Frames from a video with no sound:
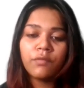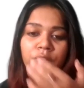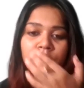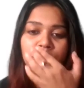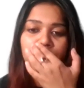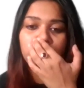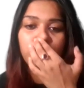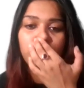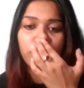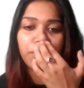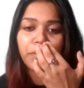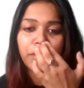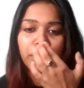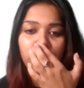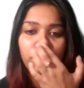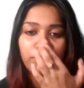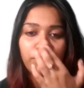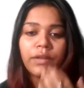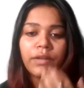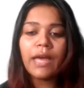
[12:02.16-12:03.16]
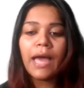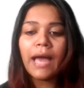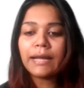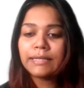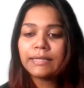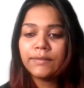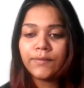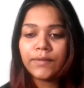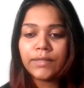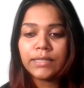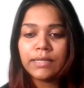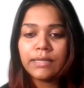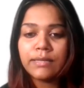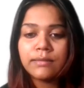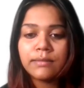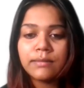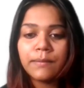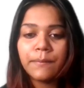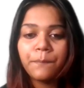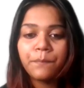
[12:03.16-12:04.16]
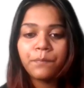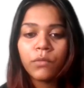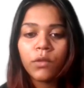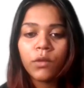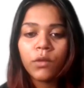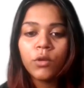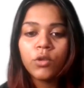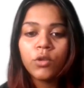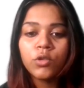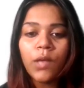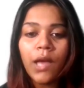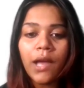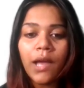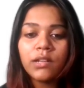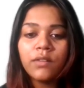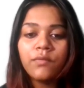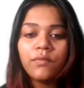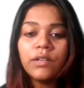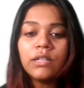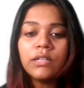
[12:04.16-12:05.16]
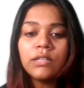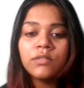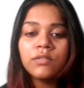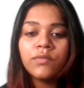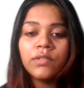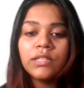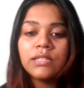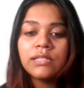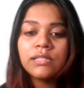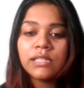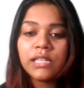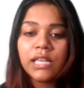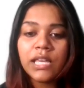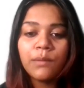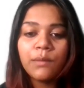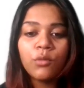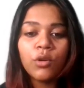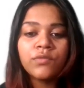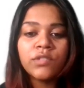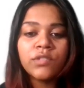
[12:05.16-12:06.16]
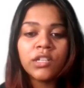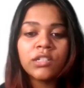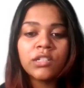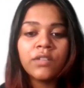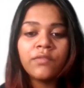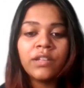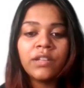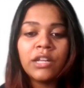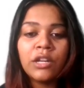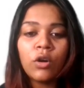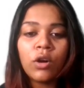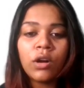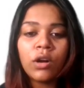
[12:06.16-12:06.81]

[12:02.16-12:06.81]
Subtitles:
of its grouping of activities. The activities with the same objective in an